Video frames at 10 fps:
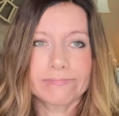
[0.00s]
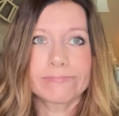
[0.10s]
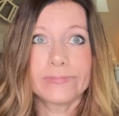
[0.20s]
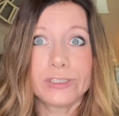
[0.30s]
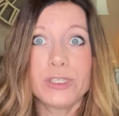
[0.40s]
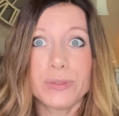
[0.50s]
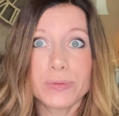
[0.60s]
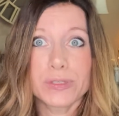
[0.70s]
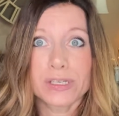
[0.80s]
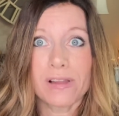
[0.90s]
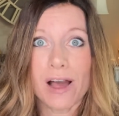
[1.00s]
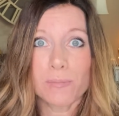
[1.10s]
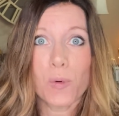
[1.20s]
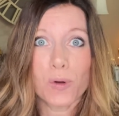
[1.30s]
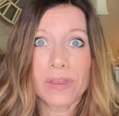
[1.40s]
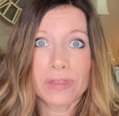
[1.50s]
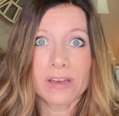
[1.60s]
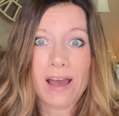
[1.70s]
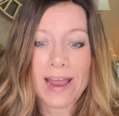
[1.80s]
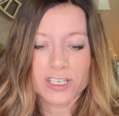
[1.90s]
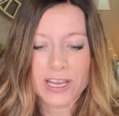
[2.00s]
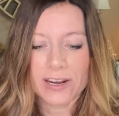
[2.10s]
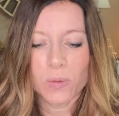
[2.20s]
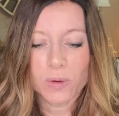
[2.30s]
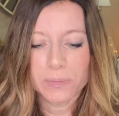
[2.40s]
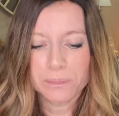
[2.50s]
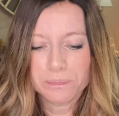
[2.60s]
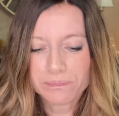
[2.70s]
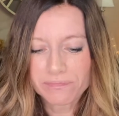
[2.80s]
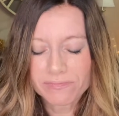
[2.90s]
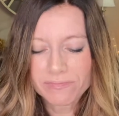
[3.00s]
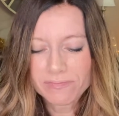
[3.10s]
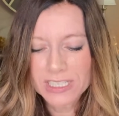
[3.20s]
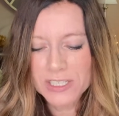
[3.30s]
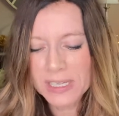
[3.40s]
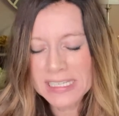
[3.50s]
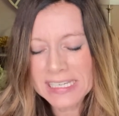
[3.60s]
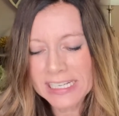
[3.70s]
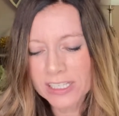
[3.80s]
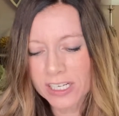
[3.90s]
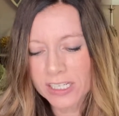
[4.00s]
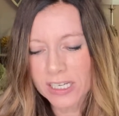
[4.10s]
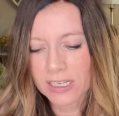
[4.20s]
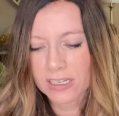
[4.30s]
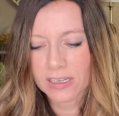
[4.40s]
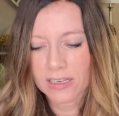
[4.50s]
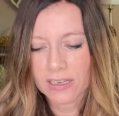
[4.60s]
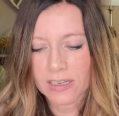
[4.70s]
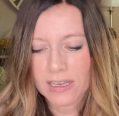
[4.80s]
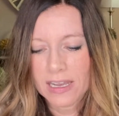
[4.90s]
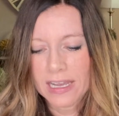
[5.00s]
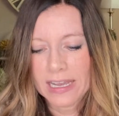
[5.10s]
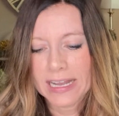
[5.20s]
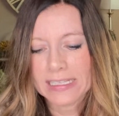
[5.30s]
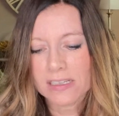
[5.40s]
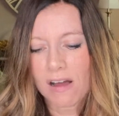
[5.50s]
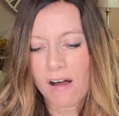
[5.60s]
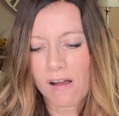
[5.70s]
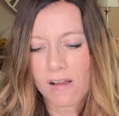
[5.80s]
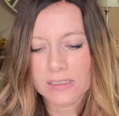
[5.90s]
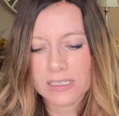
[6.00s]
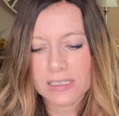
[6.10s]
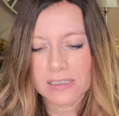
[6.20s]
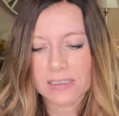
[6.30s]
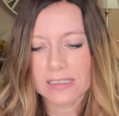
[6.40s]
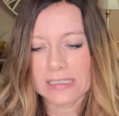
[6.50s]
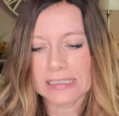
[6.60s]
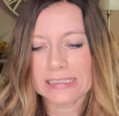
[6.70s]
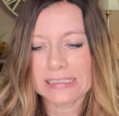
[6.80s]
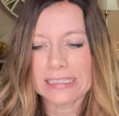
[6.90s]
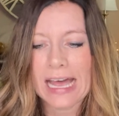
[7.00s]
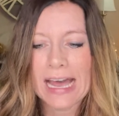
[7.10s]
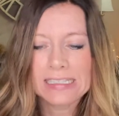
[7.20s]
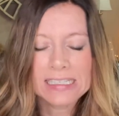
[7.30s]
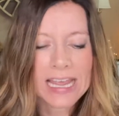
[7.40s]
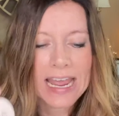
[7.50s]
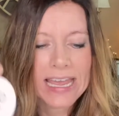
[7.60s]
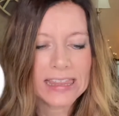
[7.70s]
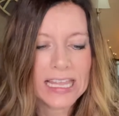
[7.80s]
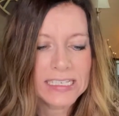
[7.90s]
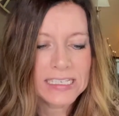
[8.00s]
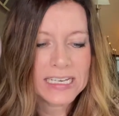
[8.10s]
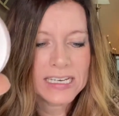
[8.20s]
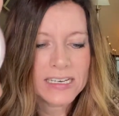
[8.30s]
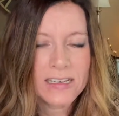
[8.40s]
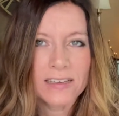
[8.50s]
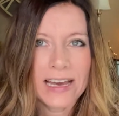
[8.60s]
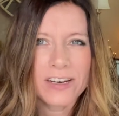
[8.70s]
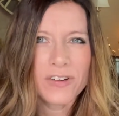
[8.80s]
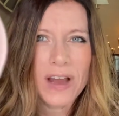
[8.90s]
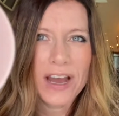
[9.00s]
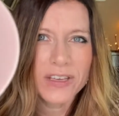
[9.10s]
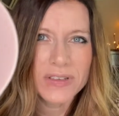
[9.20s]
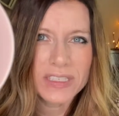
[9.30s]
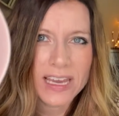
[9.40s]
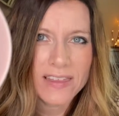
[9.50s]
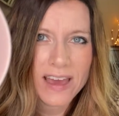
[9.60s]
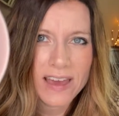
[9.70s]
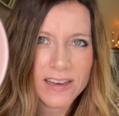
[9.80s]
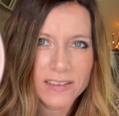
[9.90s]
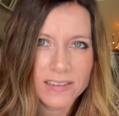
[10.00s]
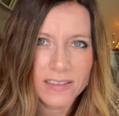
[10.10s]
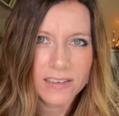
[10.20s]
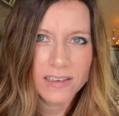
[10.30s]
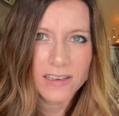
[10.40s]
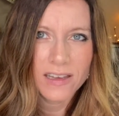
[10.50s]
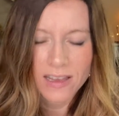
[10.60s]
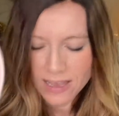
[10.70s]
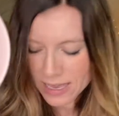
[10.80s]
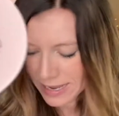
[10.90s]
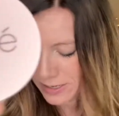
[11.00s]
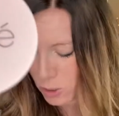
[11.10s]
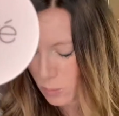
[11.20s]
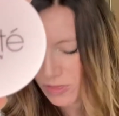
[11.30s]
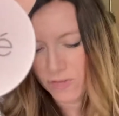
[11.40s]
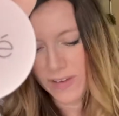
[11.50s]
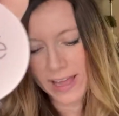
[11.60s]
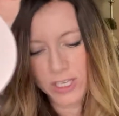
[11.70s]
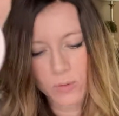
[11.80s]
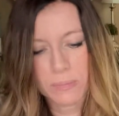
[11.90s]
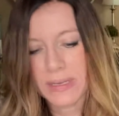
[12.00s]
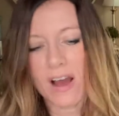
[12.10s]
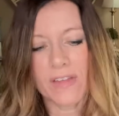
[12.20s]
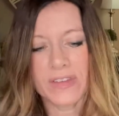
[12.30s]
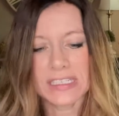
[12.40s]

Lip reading: used a lot more than the eyeshadow would. So let's take a look. It's called Ciate London. I don't know how you say that. And I don't know what the value would be on this